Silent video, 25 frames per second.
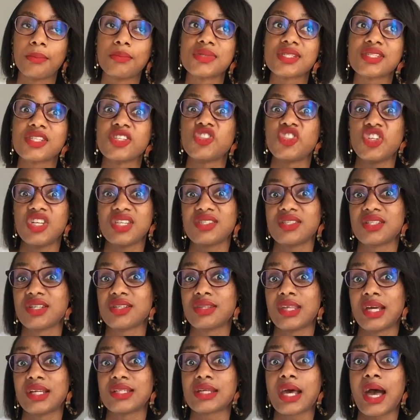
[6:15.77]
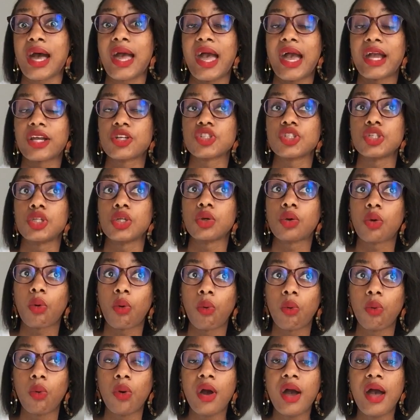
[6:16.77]
suggested that I actually
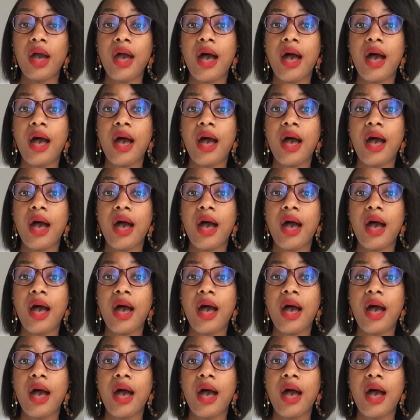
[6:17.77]
go